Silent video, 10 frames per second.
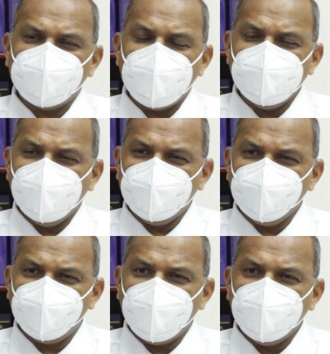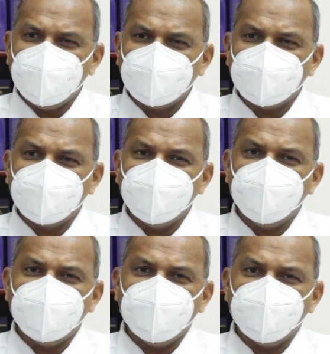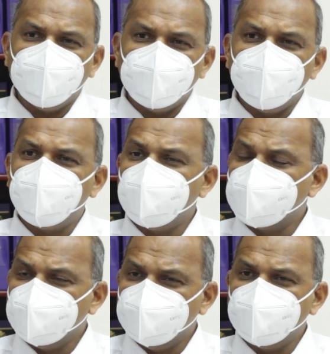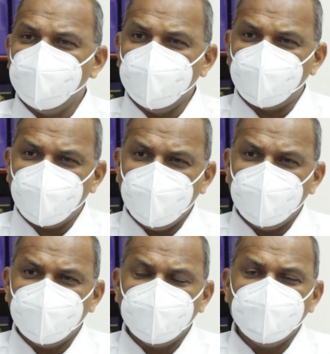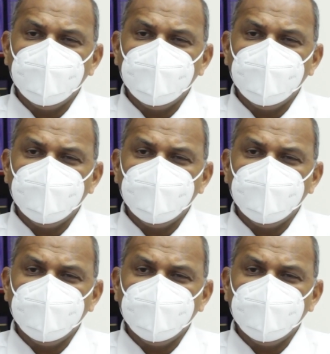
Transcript: identifying the persons to be trained,